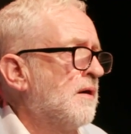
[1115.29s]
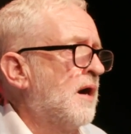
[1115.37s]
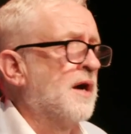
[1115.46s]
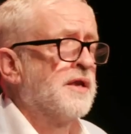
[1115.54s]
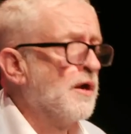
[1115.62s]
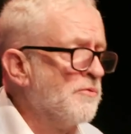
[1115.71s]

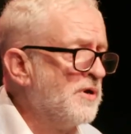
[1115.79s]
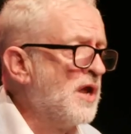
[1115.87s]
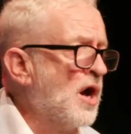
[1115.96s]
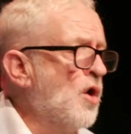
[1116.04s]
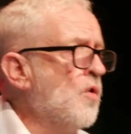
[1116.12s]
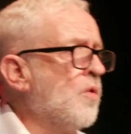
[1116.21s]
I don't
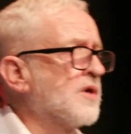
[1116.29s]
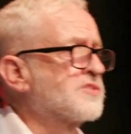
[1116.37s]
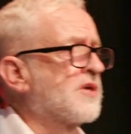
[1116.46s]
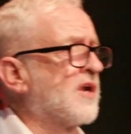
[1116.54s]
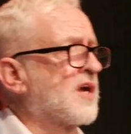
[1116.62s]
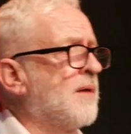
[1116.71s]
know what's
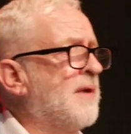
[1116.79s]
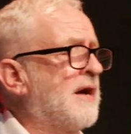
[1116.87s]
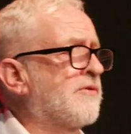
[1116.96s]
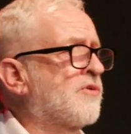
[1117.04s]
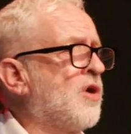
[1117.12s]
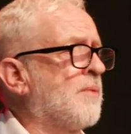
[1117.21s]
going to come out
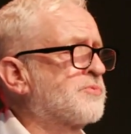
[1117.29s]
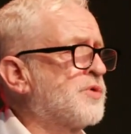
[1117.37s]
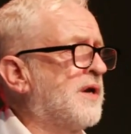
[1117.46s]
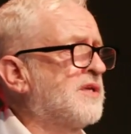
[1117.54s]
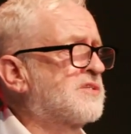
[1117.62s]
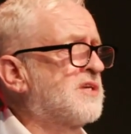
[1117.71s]
of
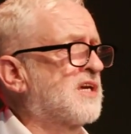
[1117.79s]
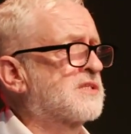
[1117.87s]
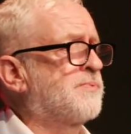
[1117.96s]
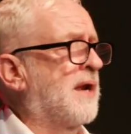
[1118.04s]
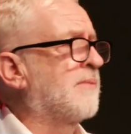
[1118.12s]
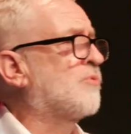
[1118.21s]
COP26,
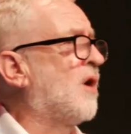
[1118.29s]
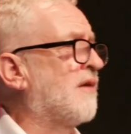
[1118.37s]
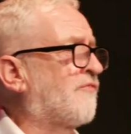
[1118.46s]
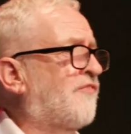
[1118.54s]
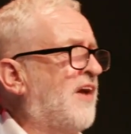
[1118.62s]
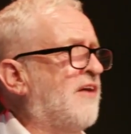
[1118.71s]
but I'm
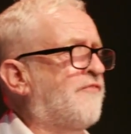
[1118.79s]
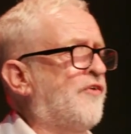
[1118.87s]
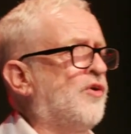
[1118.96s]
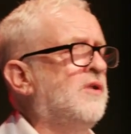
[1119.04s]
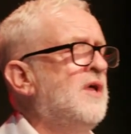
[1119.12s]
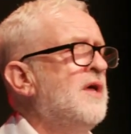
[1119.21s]
quite
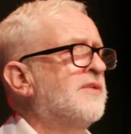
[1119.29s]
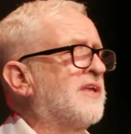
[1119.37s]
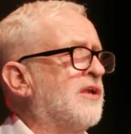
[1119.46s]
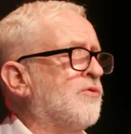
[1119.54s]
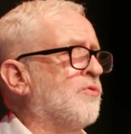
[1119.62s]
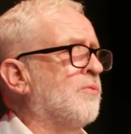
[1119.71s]
fearful that
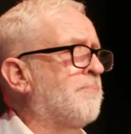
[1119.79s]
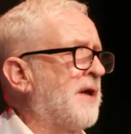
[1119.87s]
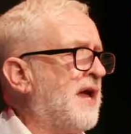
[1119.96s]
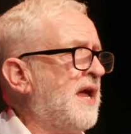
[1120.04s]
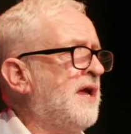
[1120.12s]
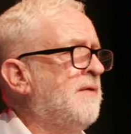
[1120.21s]
it will
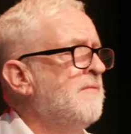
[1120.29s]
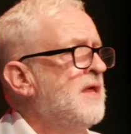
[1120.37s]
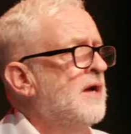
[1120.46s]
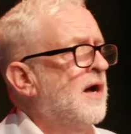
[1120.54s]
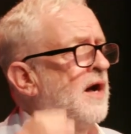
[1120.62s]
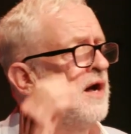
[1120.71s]
be,
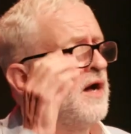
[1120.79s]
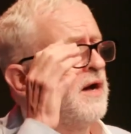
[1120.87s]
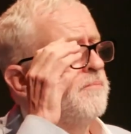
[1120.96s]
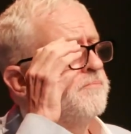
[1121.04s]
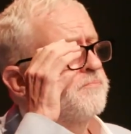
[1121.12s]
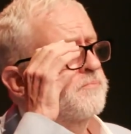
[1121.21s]

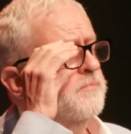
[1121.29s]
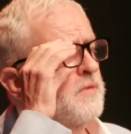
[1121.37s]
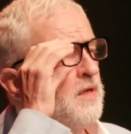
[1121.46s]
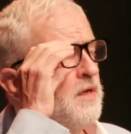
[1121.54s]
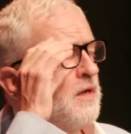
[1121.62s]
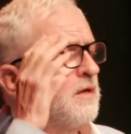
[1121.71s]
um,
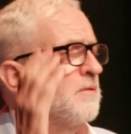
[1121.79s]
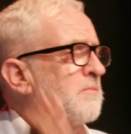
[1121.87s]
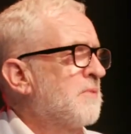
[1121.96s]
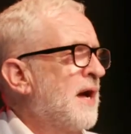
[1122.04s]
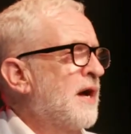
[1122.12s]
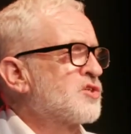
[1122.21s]

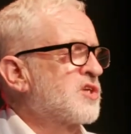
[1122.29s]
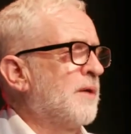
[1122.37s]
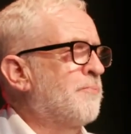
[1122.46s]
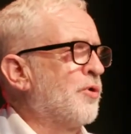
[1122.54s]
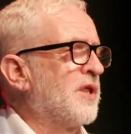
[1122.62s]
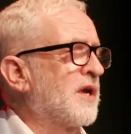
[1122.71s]
how should I
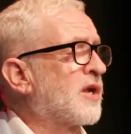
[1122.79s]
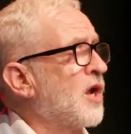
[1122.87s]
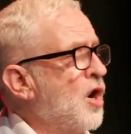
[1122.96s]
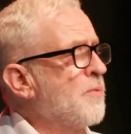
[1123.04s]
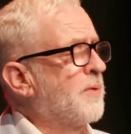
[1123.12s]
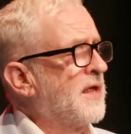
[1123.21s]
put it,
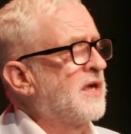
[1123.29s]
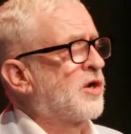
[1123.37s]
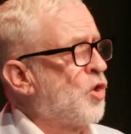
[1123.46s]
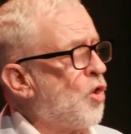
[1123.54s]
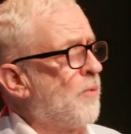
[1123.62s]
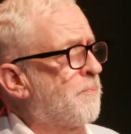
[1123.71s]
globally,
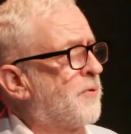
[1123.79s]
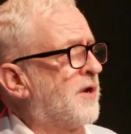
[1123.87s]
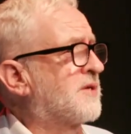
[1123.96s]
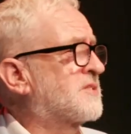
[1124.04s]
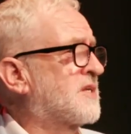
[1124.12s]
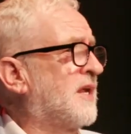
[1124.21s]

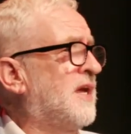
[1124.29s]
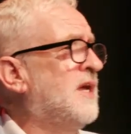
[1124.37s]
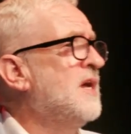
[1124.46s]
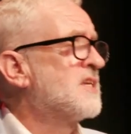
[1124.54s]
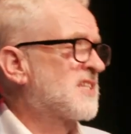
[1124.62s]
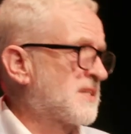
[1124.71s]

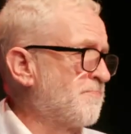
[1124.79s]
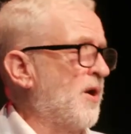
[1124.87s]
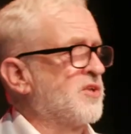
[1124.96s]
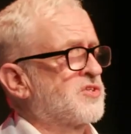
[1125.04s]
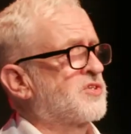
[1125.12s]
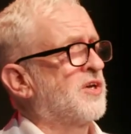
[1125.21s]
corporately
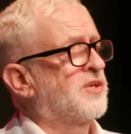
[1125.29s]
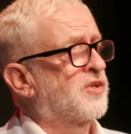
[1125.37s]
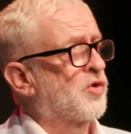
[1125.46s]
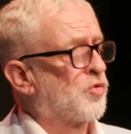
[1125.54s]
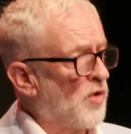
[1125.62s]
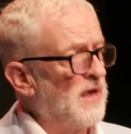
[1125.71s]

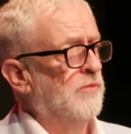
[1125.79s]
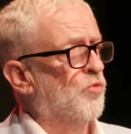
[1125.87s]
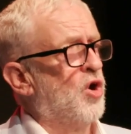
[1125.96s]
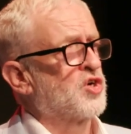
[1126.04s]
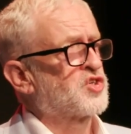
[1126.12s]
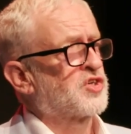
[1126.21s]
sponsored
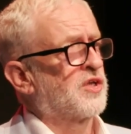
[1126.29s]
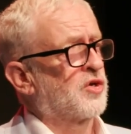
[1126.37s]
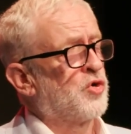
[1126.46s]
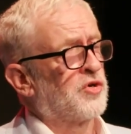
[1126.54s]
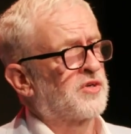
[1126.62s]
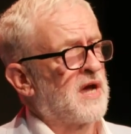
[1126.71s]
greenwash that
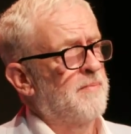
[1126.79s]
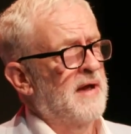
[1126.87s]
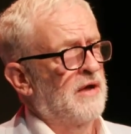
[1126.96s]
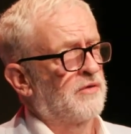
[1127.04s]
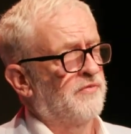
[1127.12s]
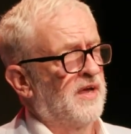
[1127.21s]
could come
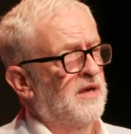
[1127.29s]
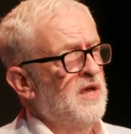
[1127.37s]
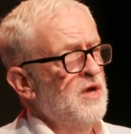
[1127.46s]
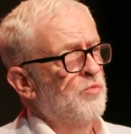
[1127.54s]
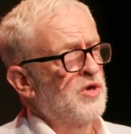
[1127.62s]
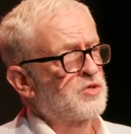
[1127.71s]
out of
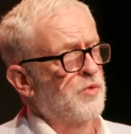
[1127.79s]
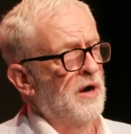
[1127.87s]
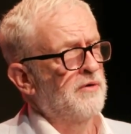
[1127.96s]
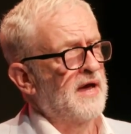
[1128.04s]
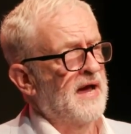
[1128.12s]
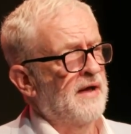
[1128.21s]
it, which
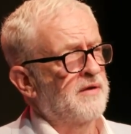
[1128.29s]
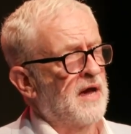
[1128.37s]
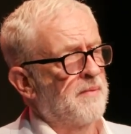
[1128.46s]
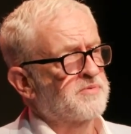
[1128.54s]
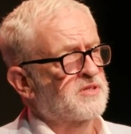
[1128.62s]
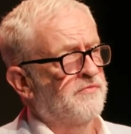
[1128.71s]
won't add
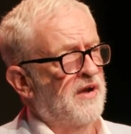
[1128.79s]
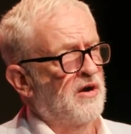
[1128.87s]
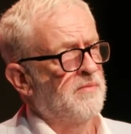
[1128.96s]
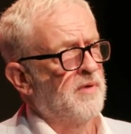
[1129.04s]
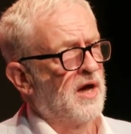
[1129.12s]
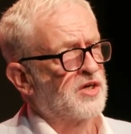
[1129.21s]
up to
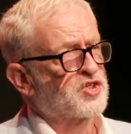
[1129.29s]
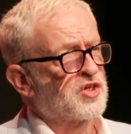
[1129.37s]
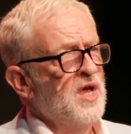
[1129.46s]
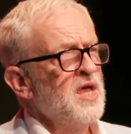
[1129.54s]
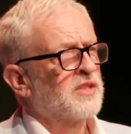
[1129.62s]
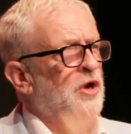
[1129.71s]
very much.
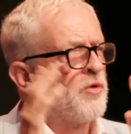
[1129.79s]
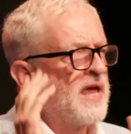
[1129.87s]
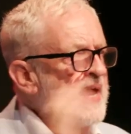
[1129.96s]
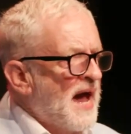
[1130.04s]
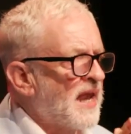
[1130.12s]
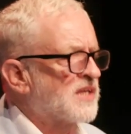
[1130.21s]
The
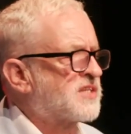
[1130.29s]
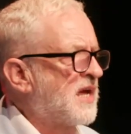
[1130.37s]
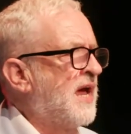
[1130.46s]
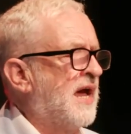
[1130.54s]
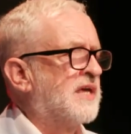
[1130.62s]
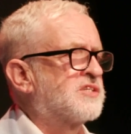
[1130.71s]
reality
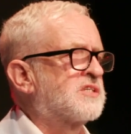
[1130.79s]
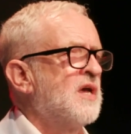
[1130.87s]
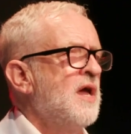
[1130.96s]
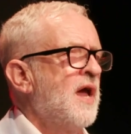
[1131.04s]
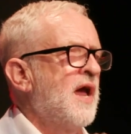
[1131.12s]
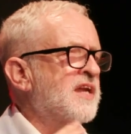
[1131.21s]
is,
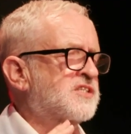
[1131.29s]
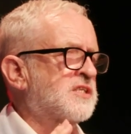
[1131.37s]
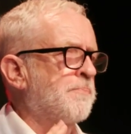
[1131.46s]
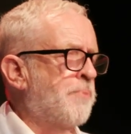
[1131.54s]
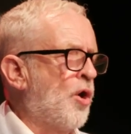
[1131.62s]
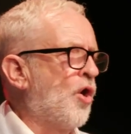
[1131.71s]
it's
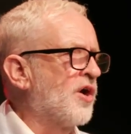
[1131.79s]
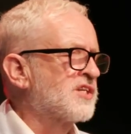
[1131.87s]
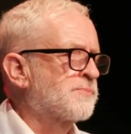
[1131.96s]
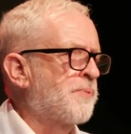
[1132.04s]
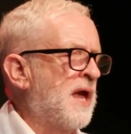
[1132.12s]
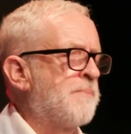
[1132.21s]
the
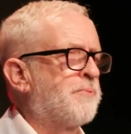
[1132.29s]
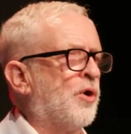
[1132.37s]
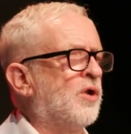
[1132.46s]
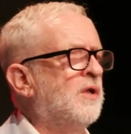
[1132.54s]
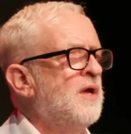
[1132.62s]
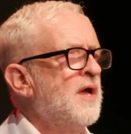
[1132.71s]
poorest
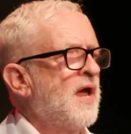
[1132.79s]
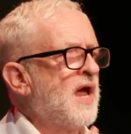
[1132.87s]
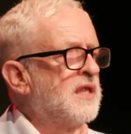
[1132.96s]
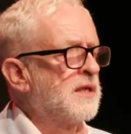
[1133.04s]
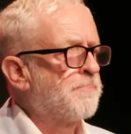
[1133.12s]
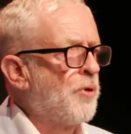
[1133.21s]
people
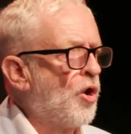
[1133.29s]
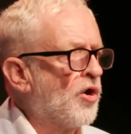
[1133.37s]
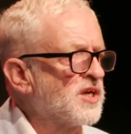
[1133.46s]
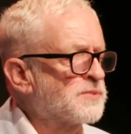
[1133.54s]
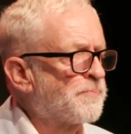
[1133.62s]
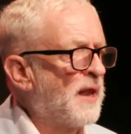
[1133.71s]
in the
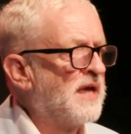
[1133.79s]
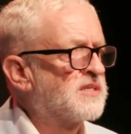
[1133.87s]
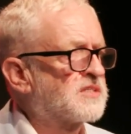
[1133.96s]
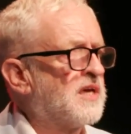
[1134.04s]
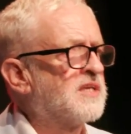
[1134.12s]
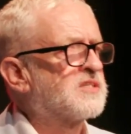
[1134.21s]
poorest
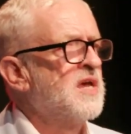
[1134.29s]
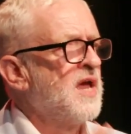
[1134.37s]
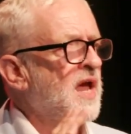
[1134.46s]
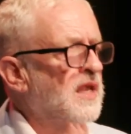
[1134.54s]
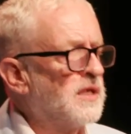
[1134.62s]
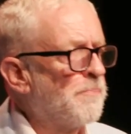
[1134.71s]
places,
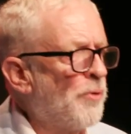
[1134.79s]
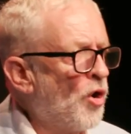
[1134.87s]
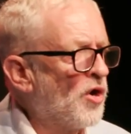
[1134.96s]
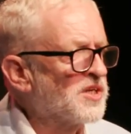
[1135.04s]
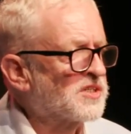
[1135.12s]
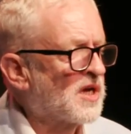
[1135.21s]
in the
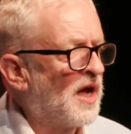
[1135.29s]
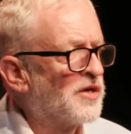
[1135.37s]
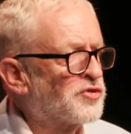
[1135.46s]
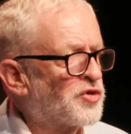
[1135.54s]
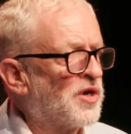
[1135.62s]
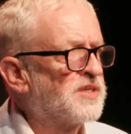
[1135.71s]
poorest
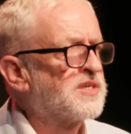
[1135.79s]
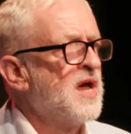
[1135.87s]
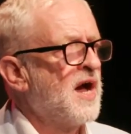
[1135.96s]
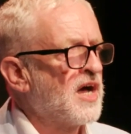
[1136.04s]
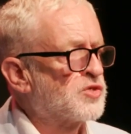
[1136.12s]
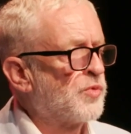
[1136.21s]
countries,
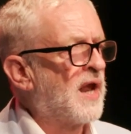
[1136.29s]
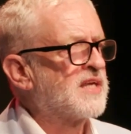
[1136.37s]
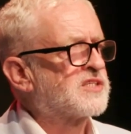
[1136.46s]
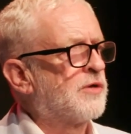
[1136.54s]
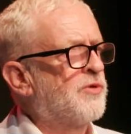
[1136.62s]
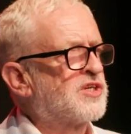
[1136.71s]
as well
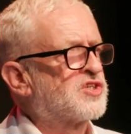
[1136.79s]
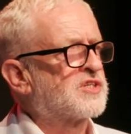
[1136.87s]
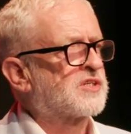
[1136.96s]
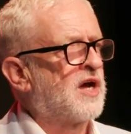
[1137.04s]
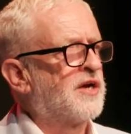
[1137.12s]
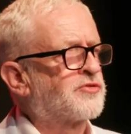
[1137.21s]
as the
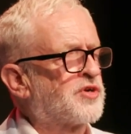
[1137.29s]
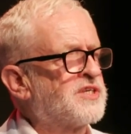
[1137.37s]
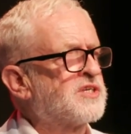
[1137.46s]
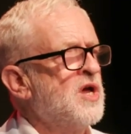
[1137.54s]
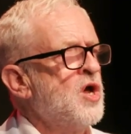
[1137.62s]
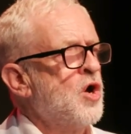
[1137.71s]
richest
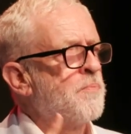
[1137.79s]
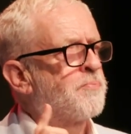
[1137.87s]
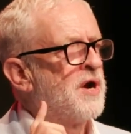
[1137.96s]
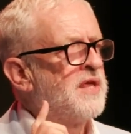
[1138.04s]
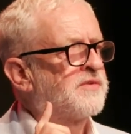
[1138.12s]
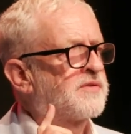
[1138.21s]
countries, who
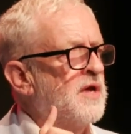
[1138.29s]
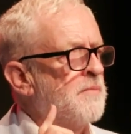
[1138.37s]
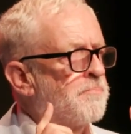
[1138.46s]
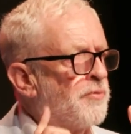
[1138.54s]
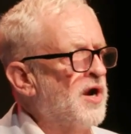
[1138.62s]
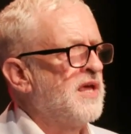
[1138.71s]
breathe,
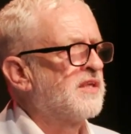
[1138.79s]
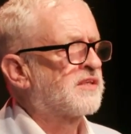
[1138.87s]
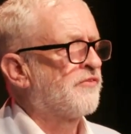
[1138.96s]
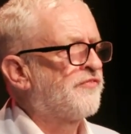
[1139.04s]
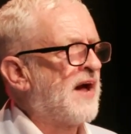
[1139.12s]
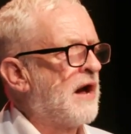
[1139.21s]
breathe
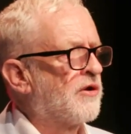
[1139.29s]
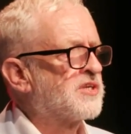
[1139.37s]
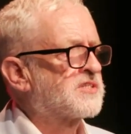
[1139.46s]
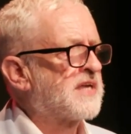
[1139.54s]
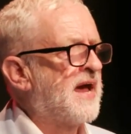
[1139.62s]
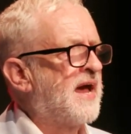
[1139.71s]
the
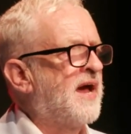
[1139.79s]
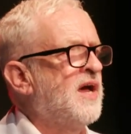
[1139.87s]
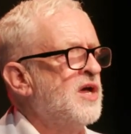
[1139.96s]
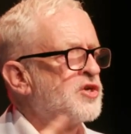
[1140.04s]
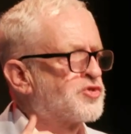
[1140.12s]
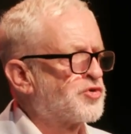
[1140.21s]
foulest air,
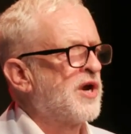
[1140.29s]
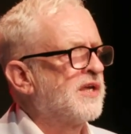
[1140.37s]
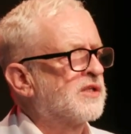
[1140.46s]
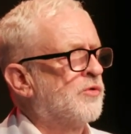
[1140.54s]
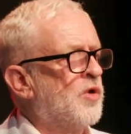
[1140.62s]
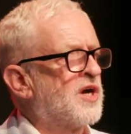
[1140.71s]

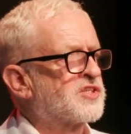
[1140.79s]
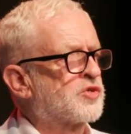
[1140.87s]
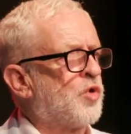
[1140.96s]
drink the worst